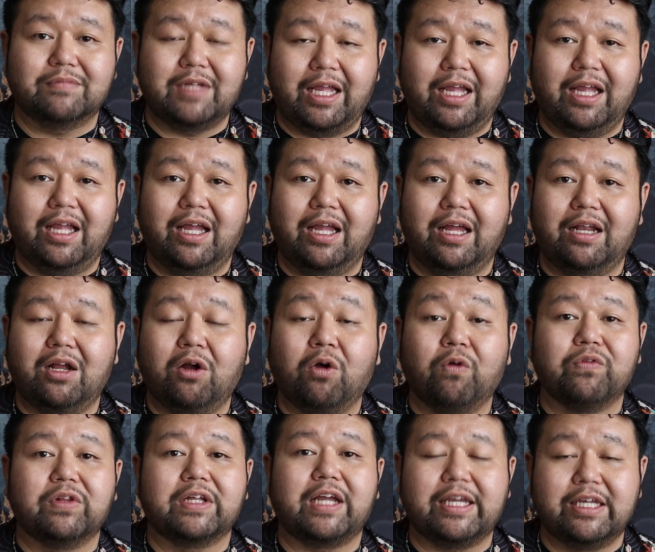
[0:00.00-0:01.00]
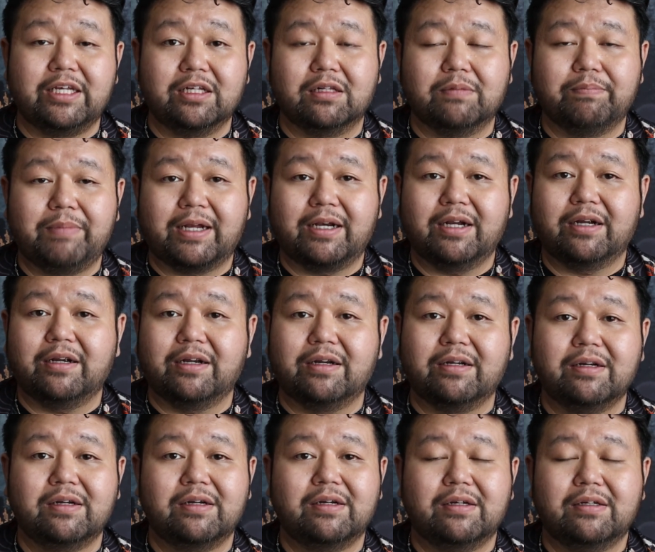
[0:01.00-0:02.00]
And hopefully I heal
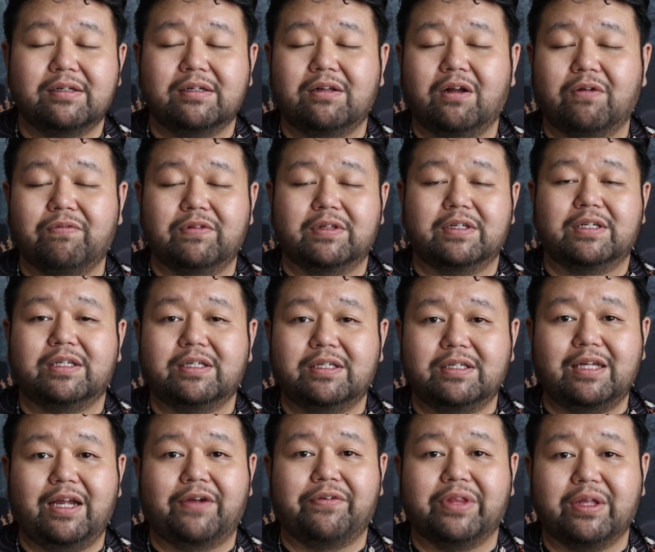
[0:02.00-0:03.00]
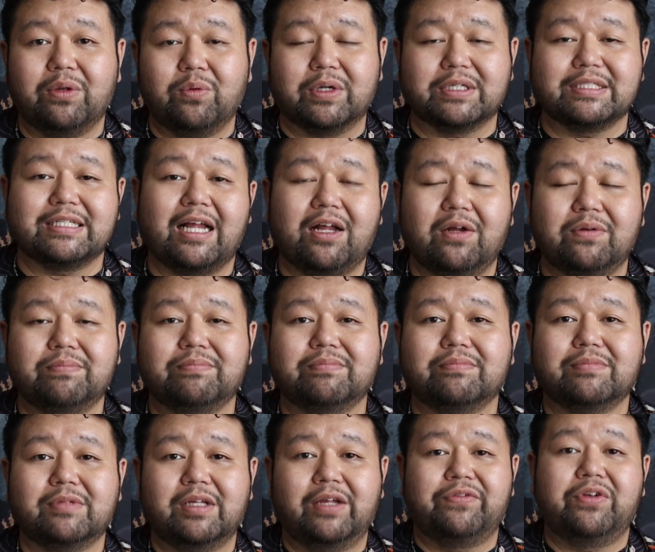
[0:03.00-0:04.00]
better. Hopefully everything works out.
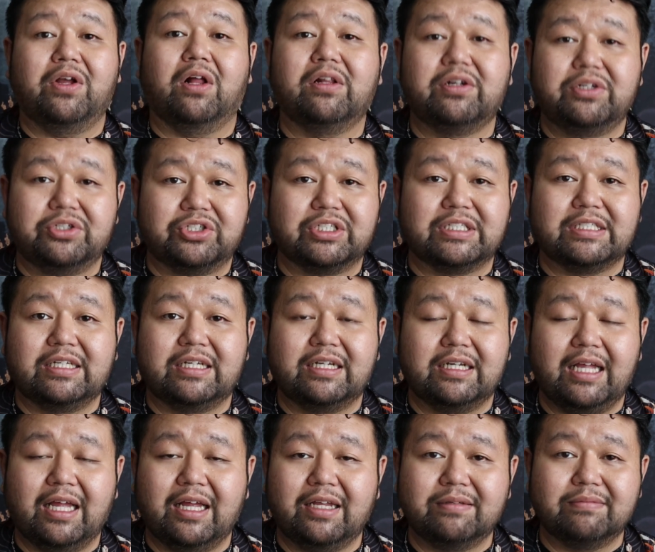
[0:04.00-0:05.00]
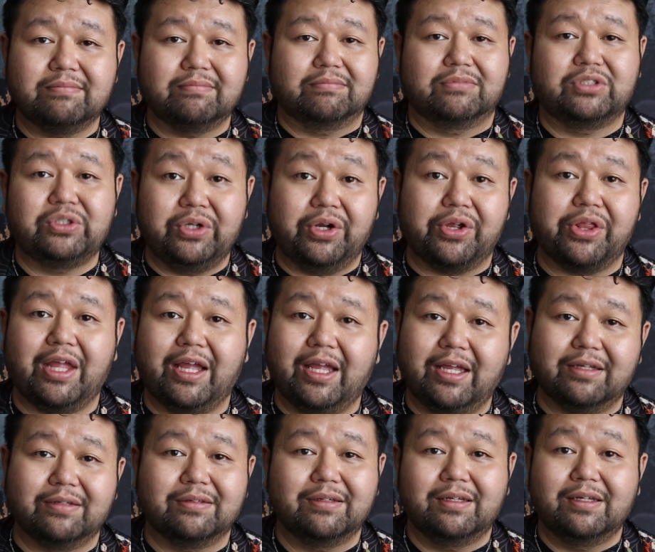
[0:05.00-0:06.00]
If y'all are interested, again, do your
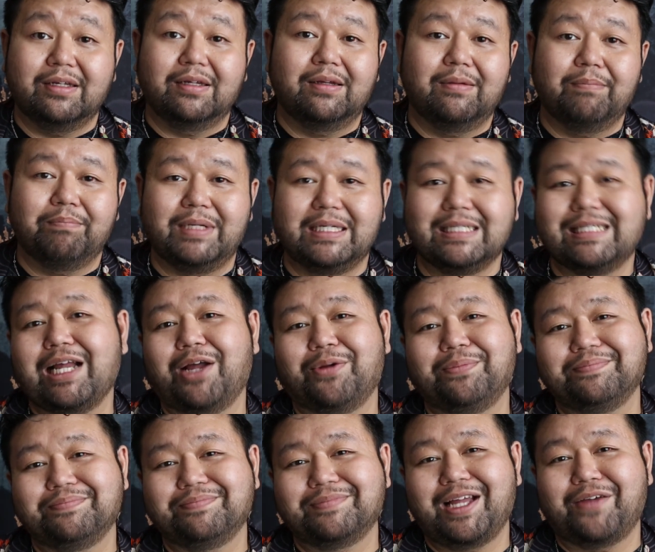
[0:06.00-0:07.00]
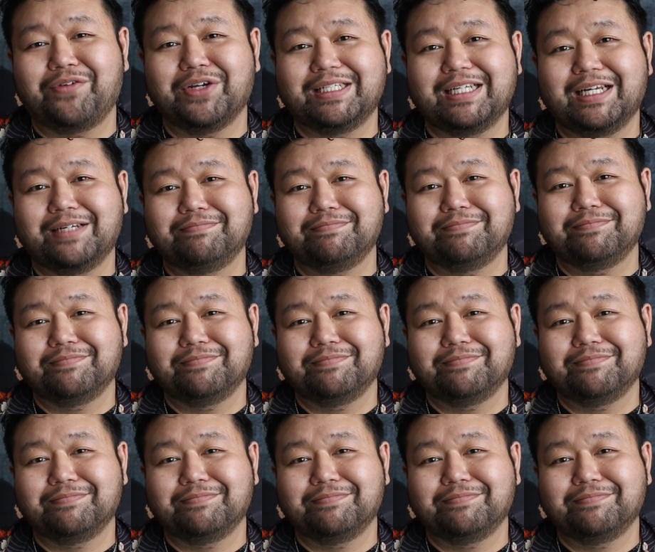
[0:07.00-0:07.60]
thing. Peace out. Have a good day.